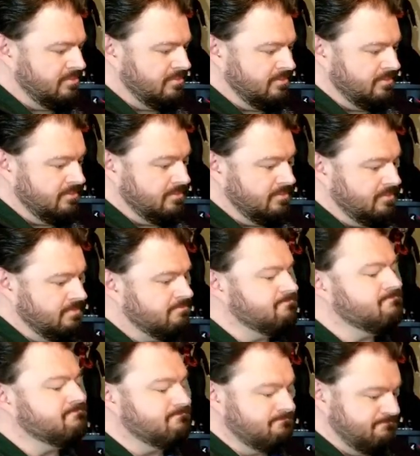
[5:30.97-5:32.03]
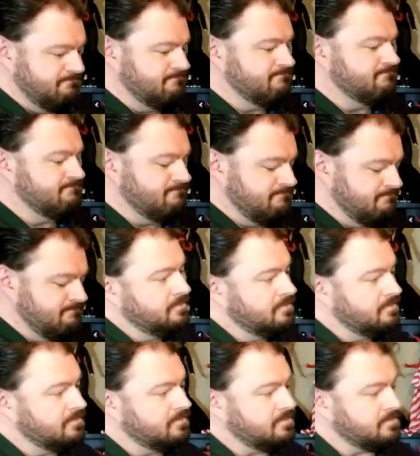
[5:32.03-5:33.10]

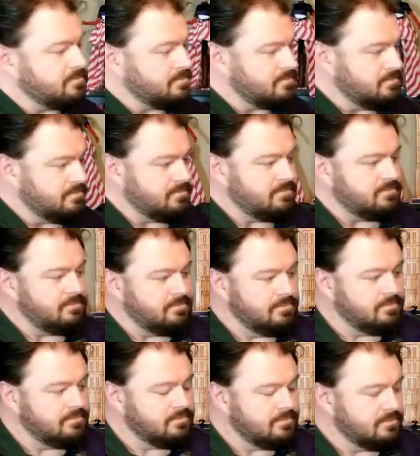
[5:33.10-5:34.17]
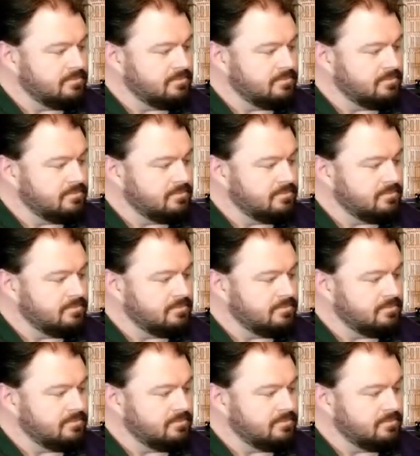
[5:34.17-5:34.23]
This person isn't speaking.